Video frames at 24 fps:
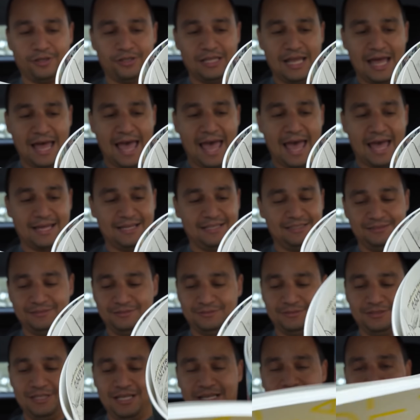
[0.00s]
it. Lie.
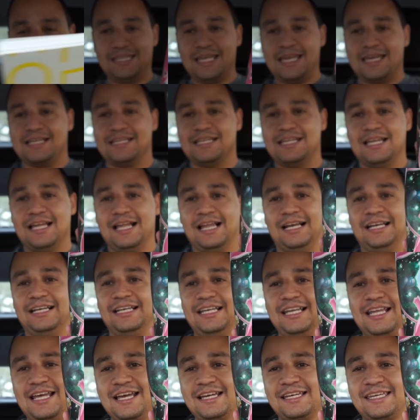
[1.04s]

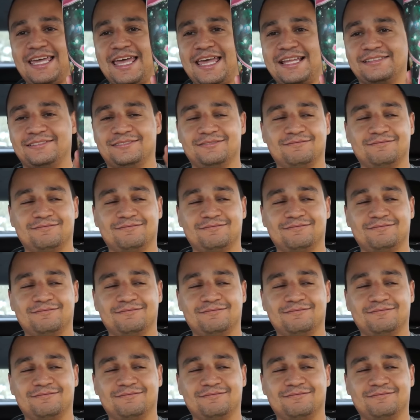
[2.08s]
Look it!